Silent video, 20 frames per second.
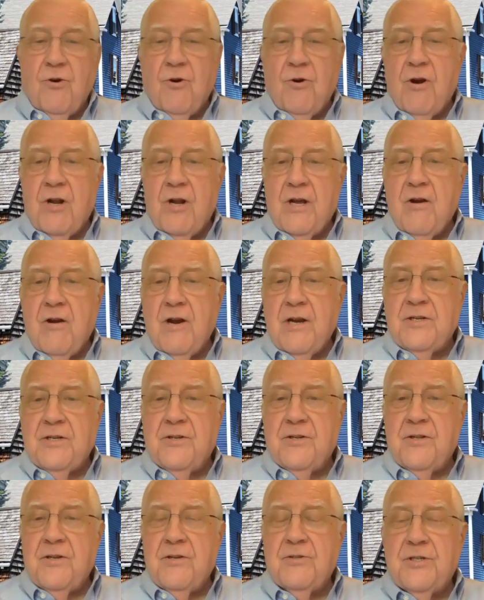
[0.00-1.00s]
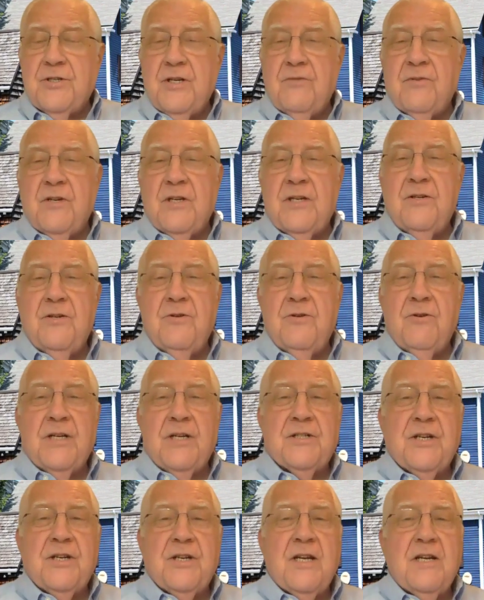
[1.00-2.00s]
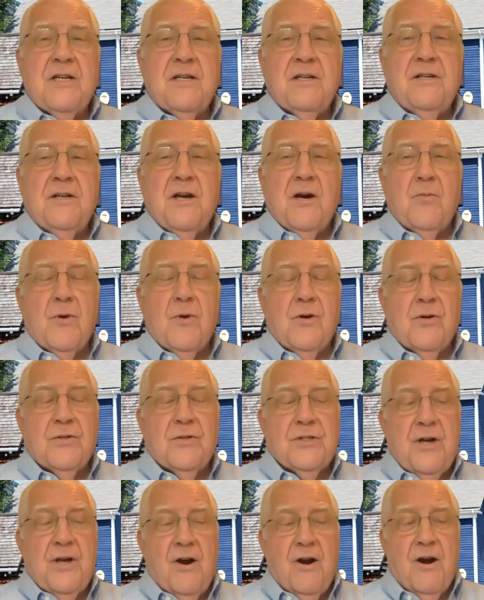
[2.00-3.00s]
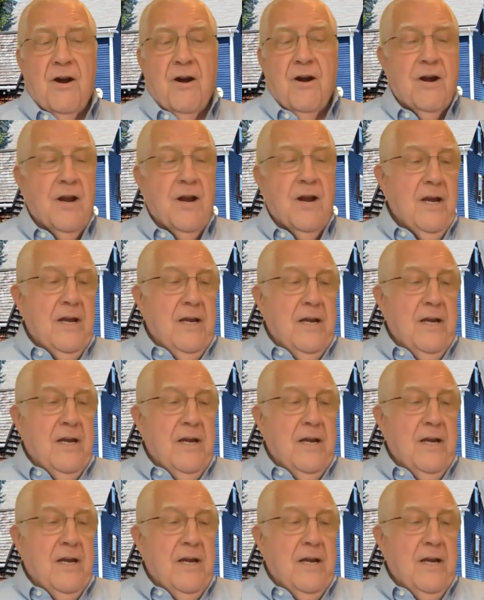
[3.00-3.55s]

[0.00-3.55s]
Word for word: But the corollary to those Giving U S A numbers are